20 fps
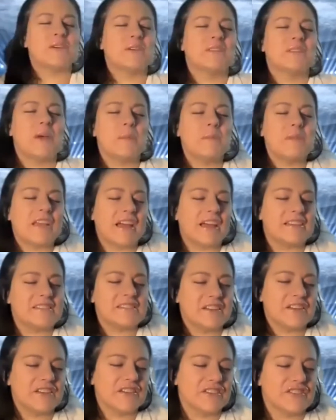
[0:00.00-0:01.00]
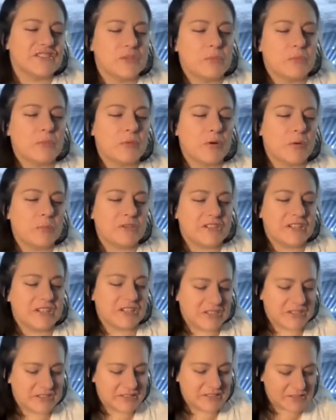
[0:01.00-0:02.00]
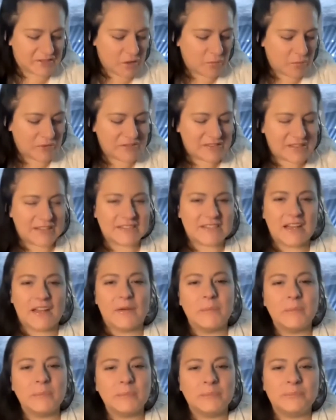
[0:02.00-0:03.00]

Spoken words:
let me guys hear your Super Bowl predictions. It's almost that time.